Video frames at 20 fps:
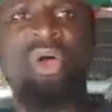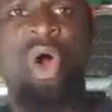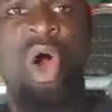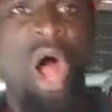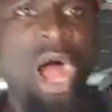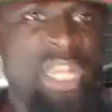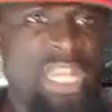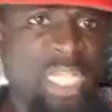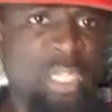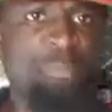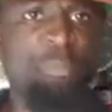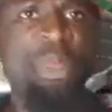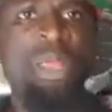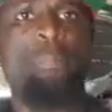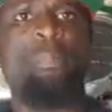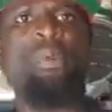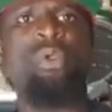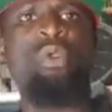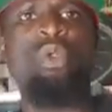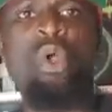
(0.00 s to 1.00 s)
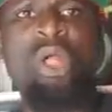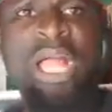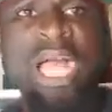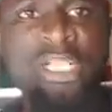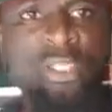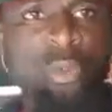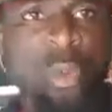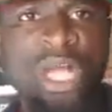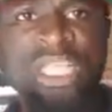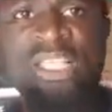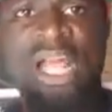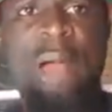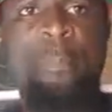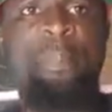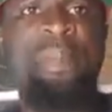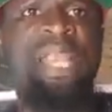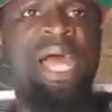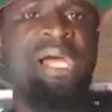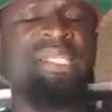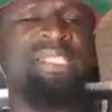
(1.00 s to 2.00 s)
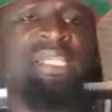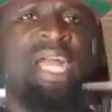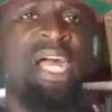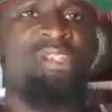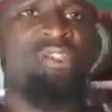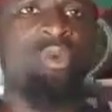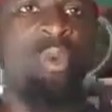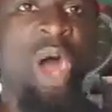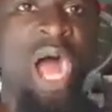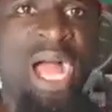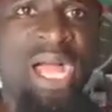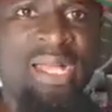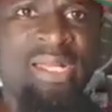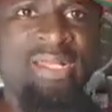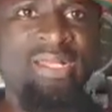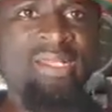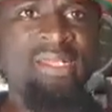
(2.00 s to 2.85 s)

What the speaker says: All these people, look at what happened at Kaswa.